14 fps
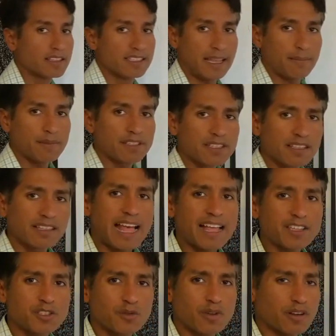Same as the
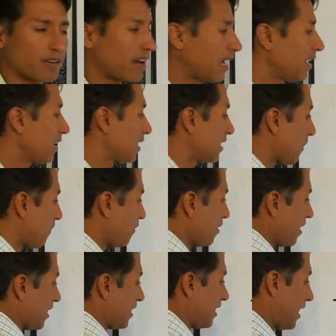last one, right? Except for
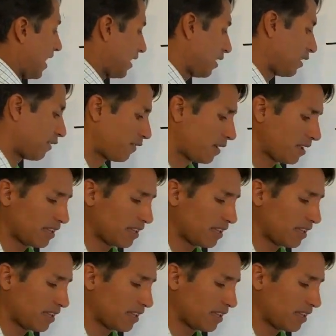this negative.